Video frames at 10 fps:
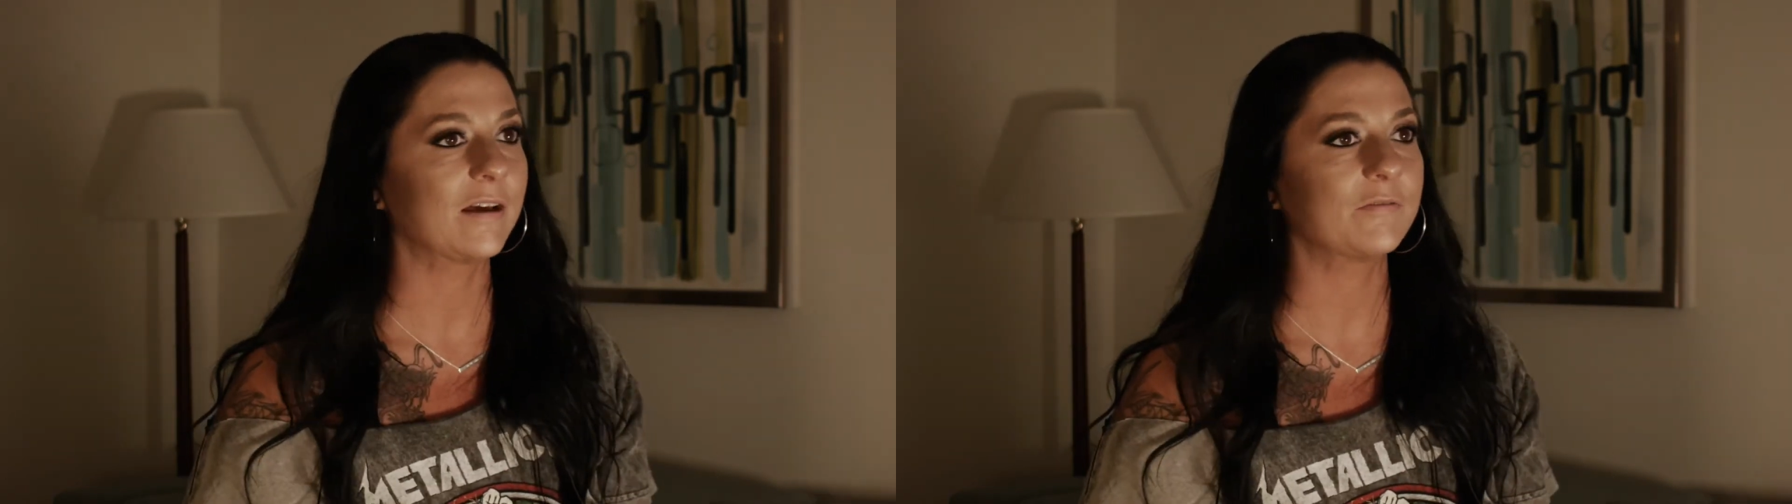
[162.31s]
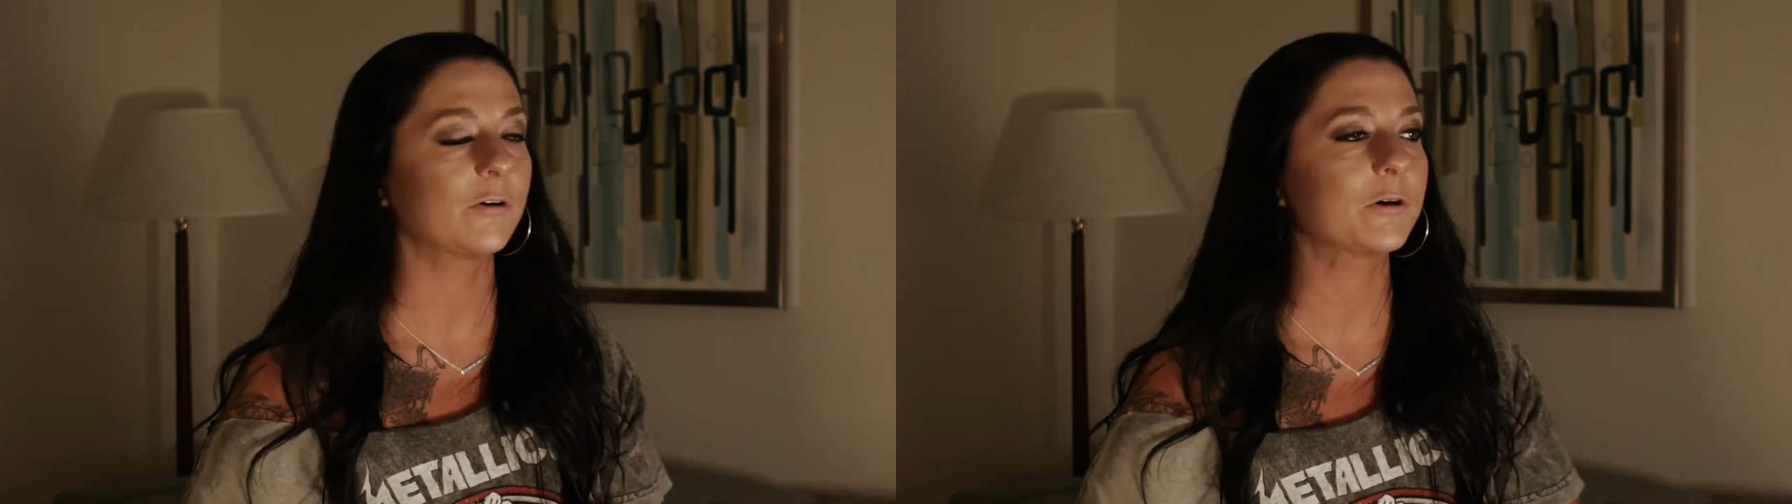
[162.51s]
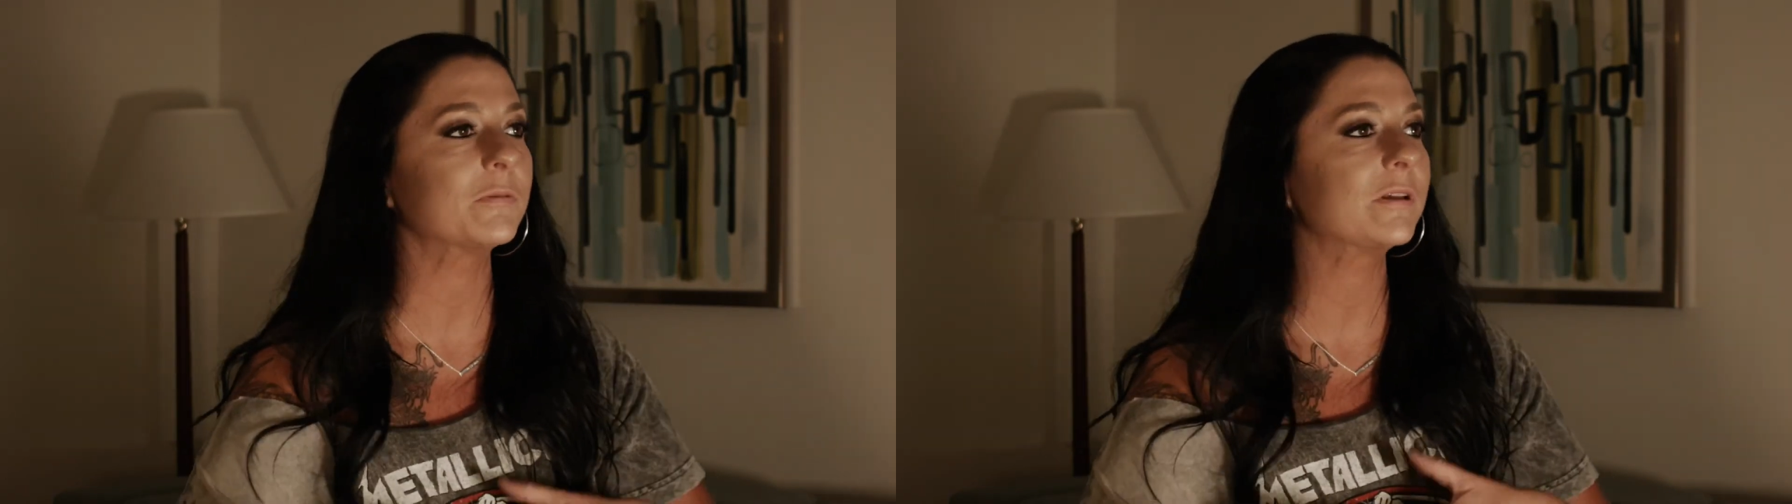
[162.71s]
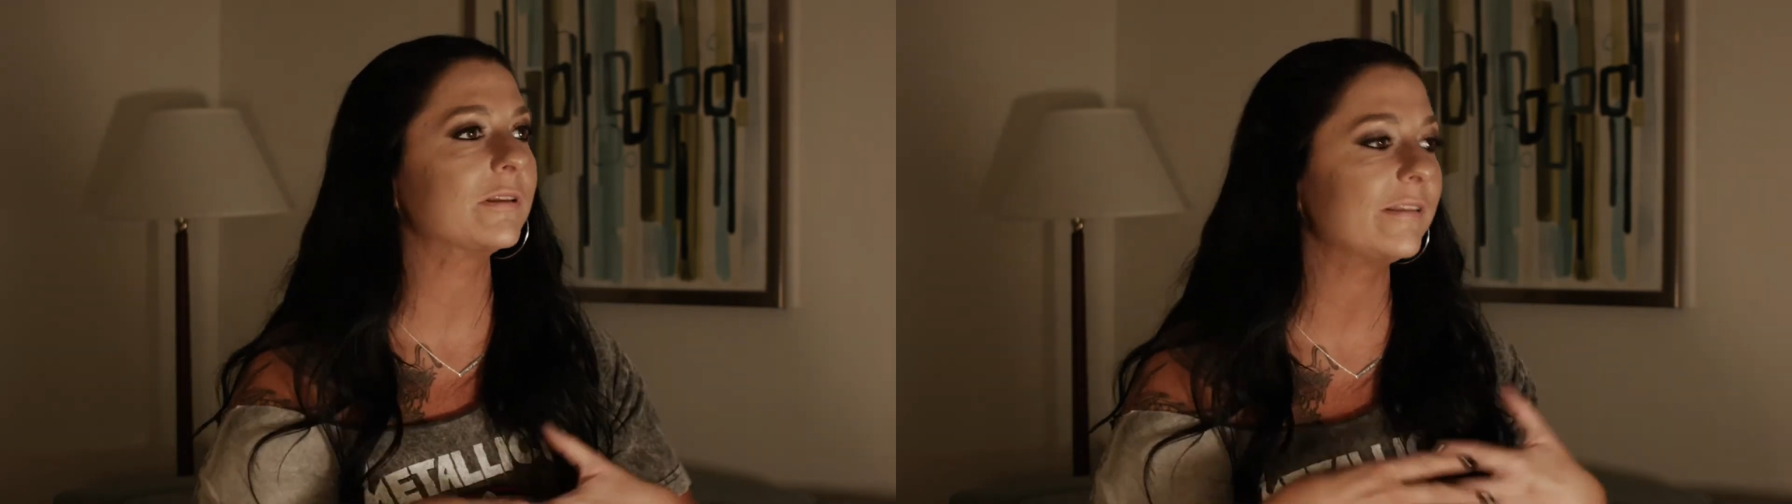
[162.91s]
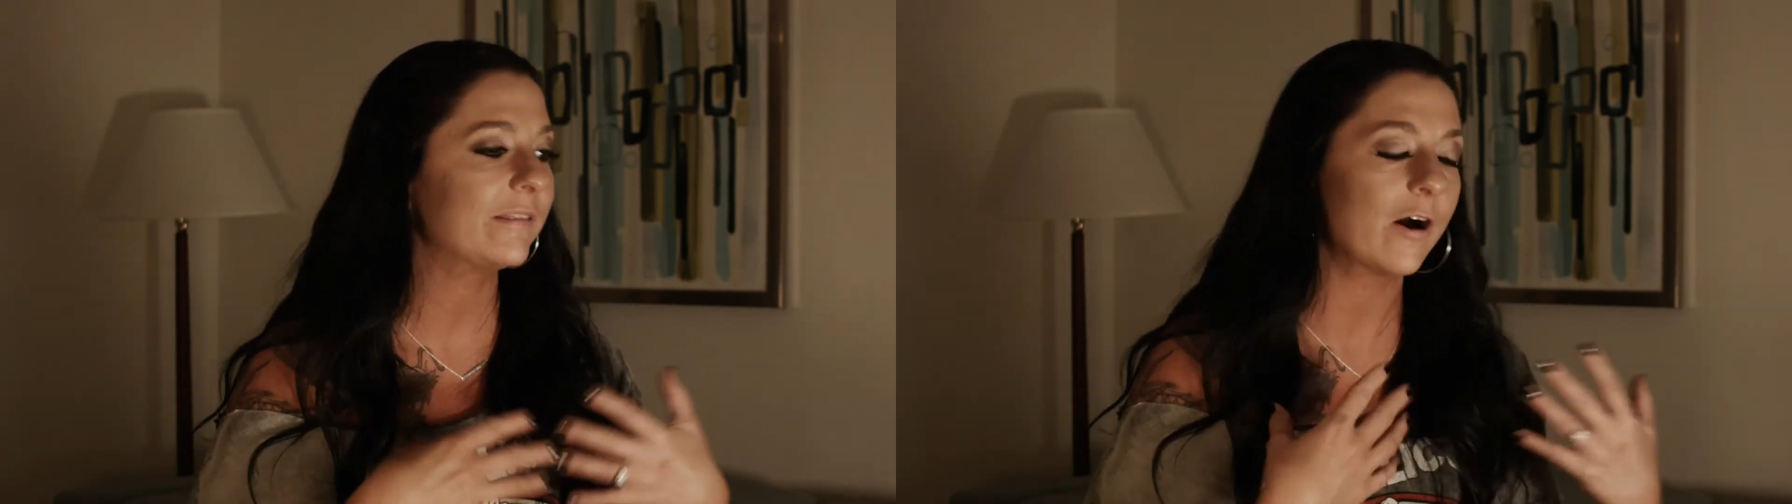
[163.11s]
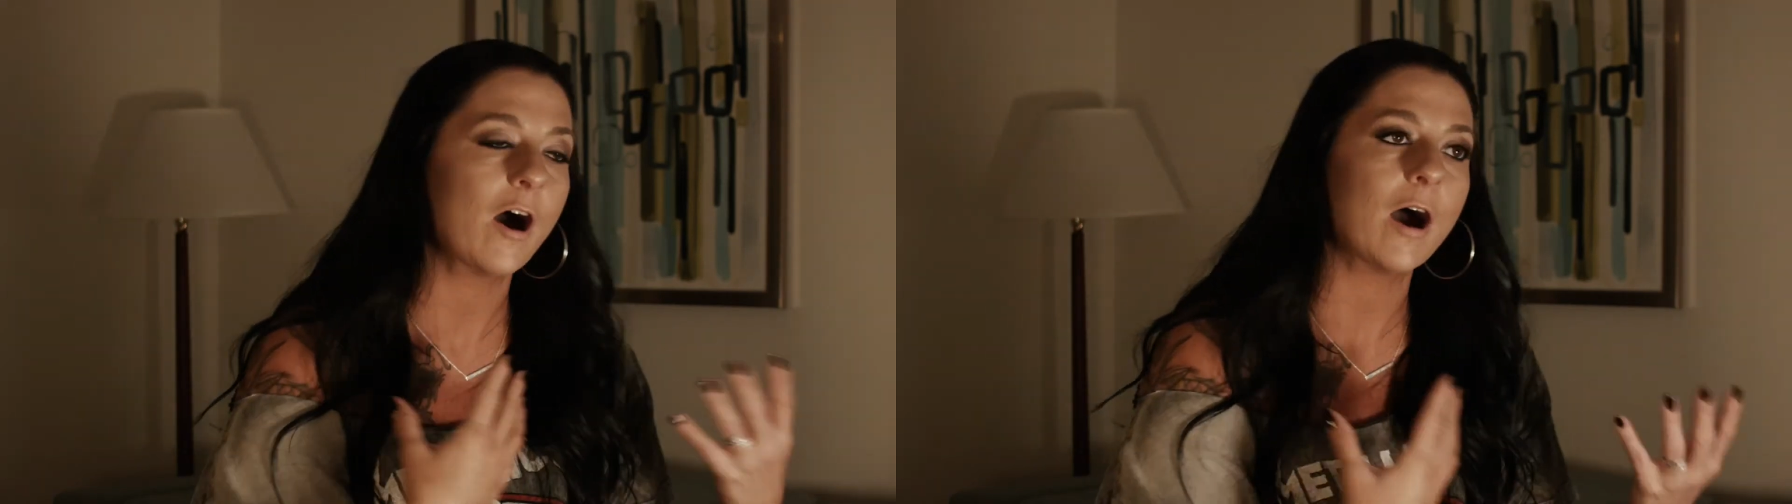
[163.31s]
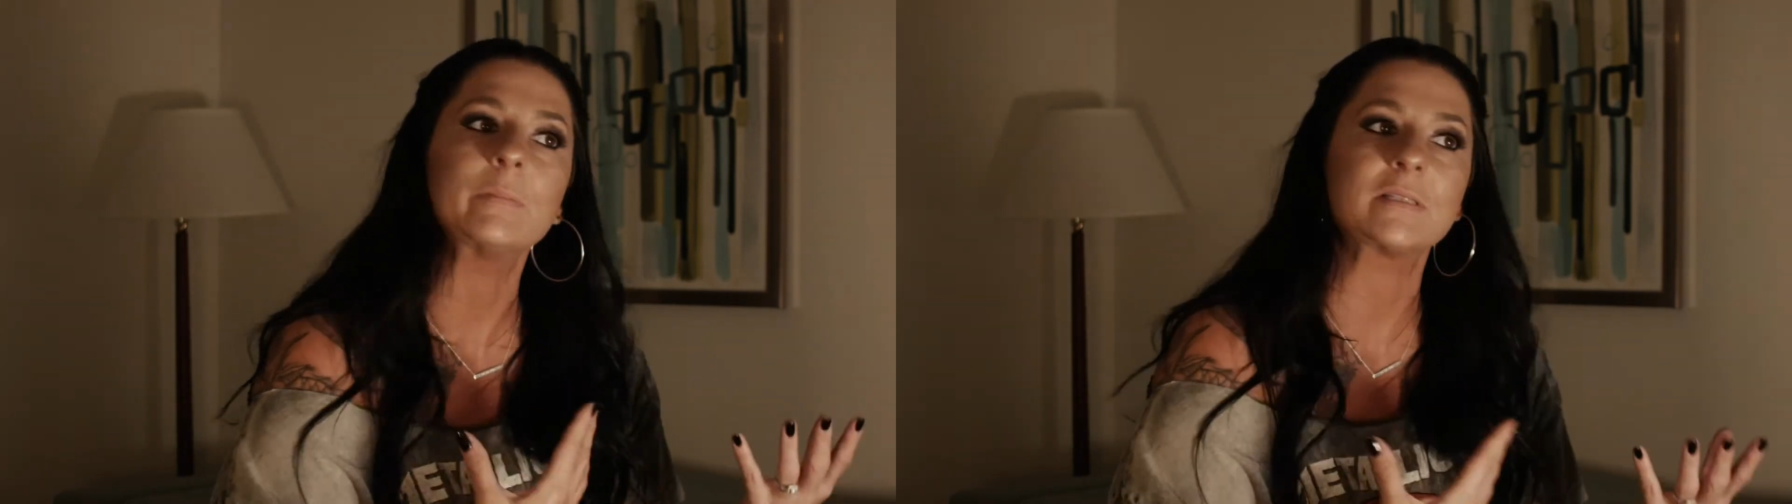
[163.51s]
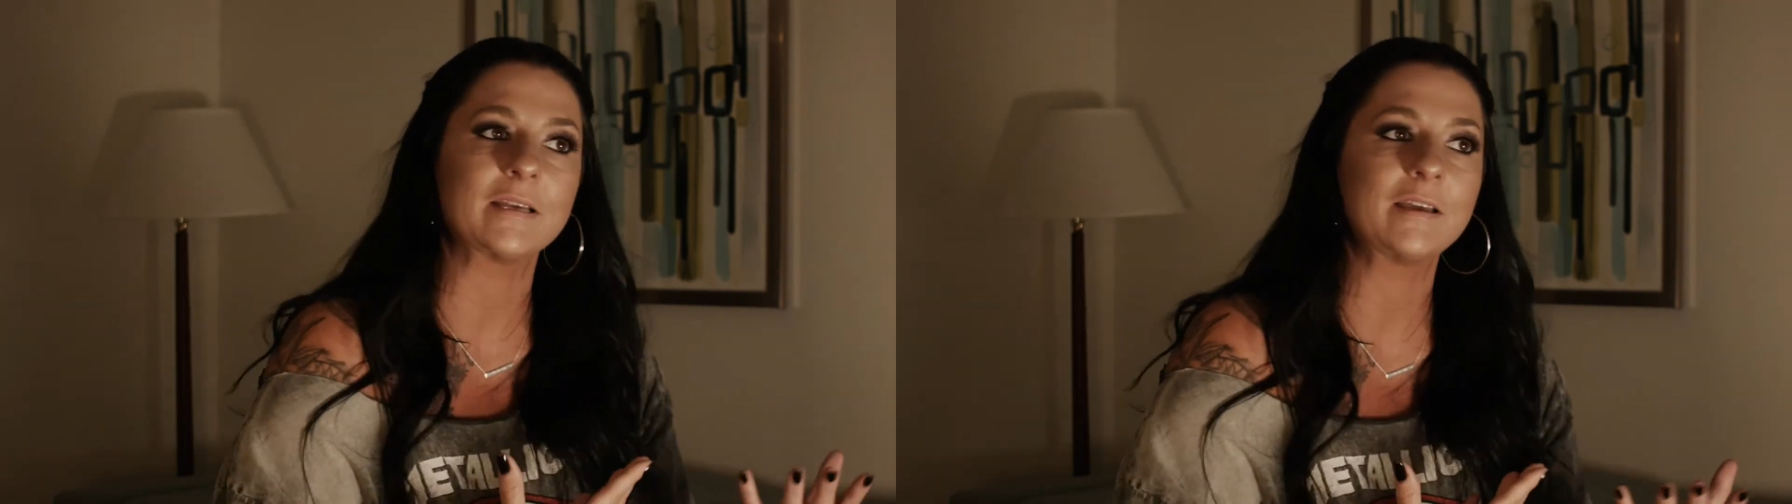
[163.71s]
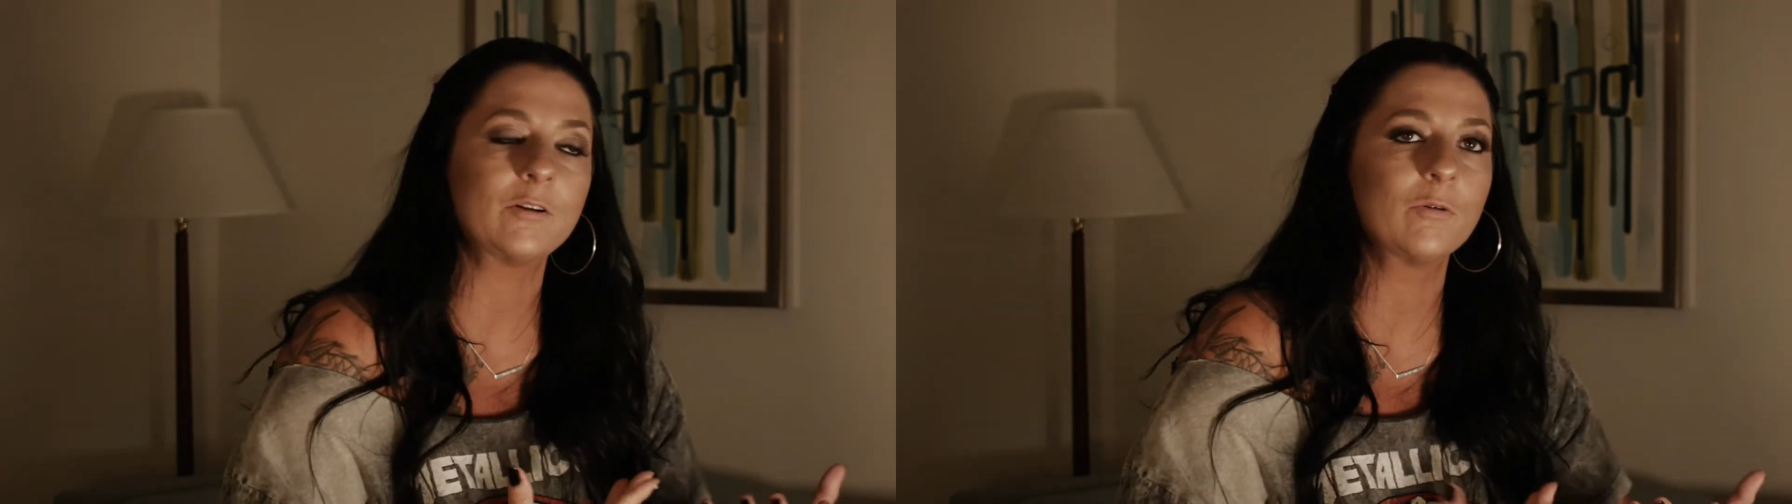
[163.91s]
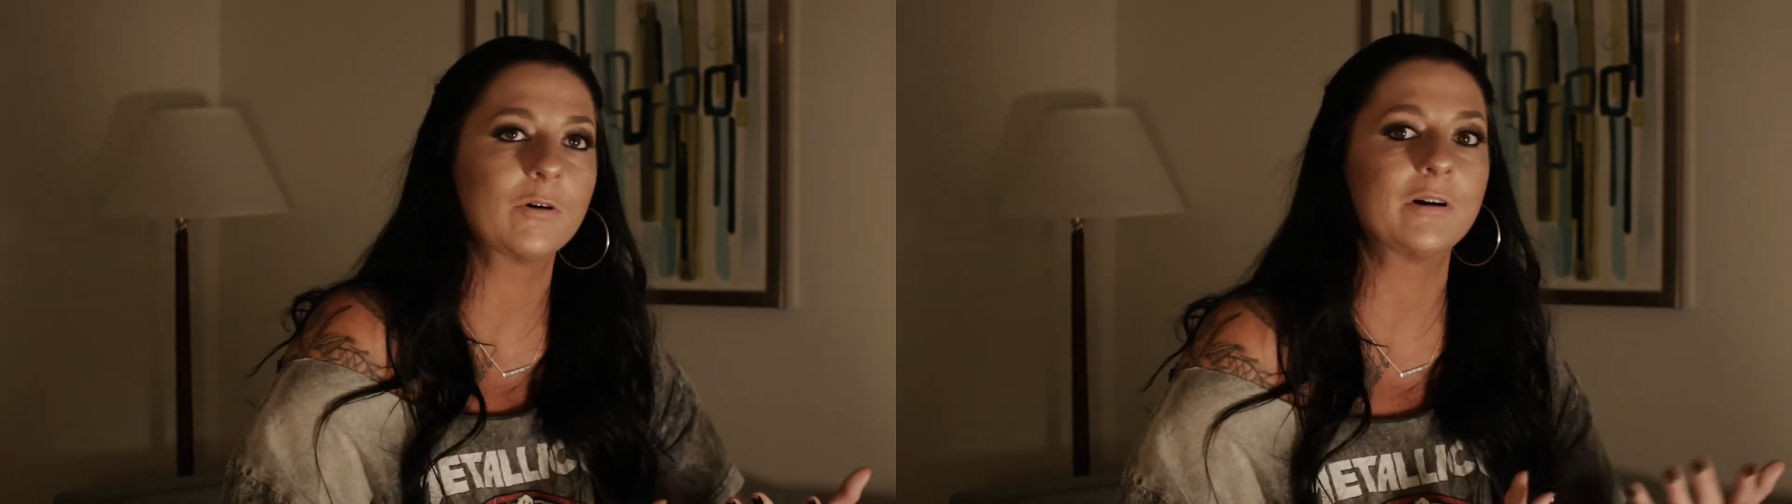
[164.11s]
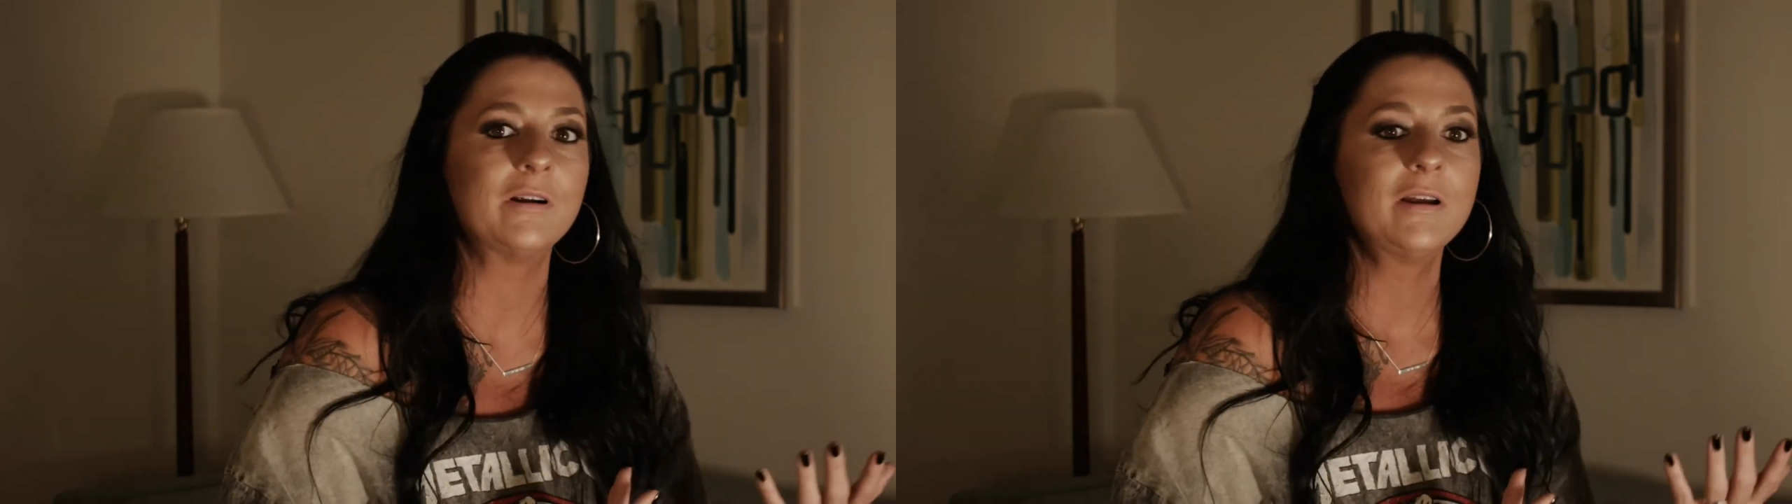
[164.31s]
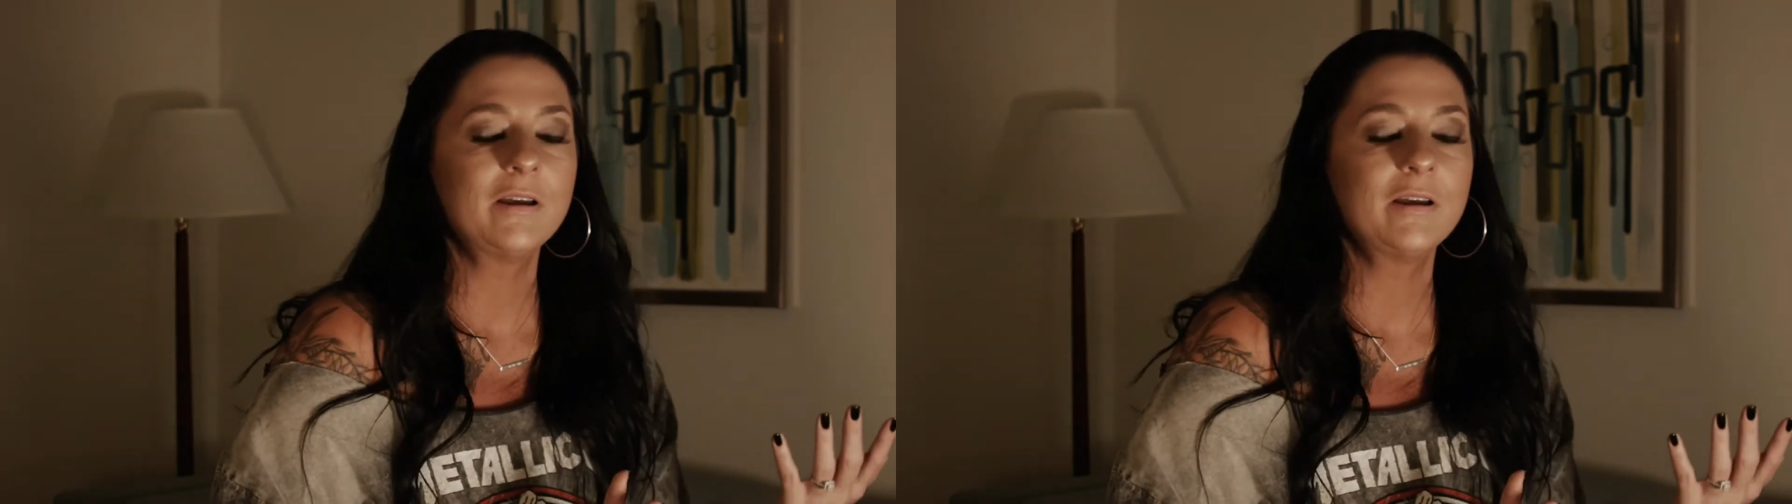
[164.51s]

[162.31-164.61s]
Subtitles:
I felt completely the opposite, or,